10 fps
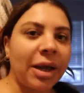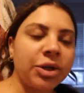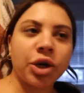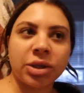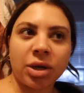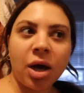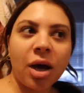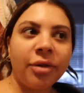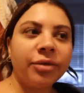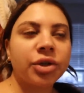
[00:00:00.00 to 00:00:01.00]
I turned it
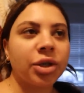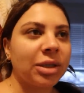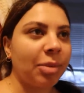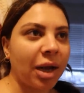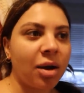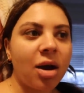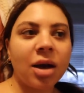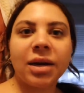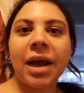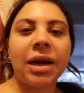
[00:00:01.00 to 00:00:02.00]
off, turned it back
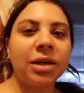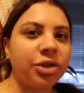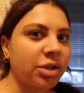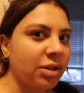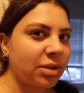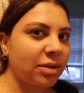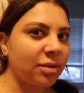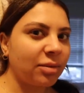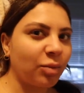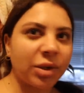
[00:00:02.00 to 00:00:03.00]
on, and it just
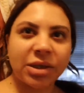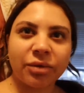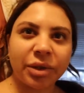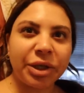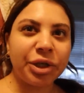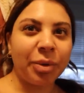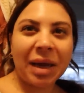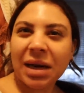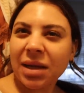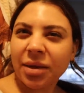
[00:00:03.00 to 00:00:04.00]
wasn't really
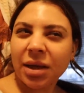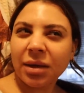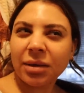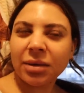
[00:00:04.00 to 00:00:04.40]
doing anything.